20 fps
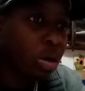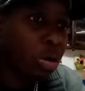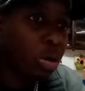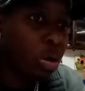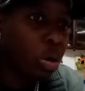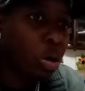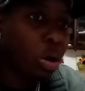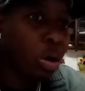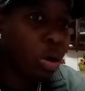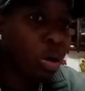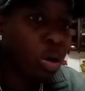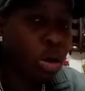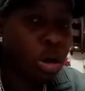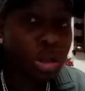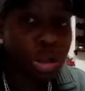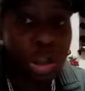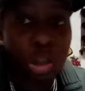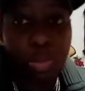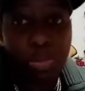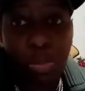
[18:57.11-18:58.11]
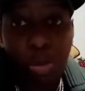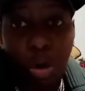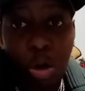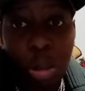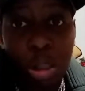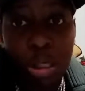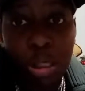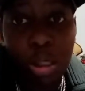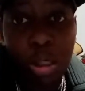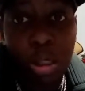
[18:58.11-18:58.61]
or just
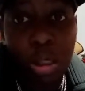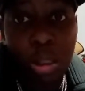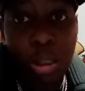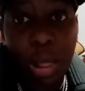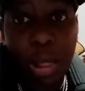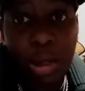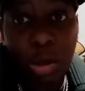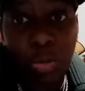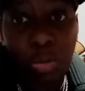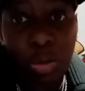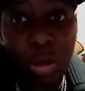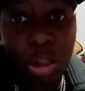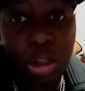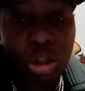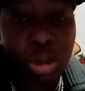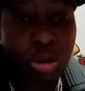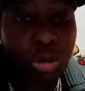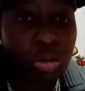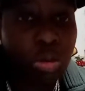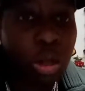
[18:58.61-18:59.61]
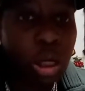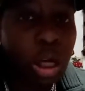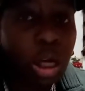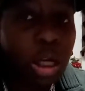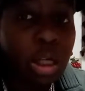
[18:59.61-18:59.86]
boil it like you want to.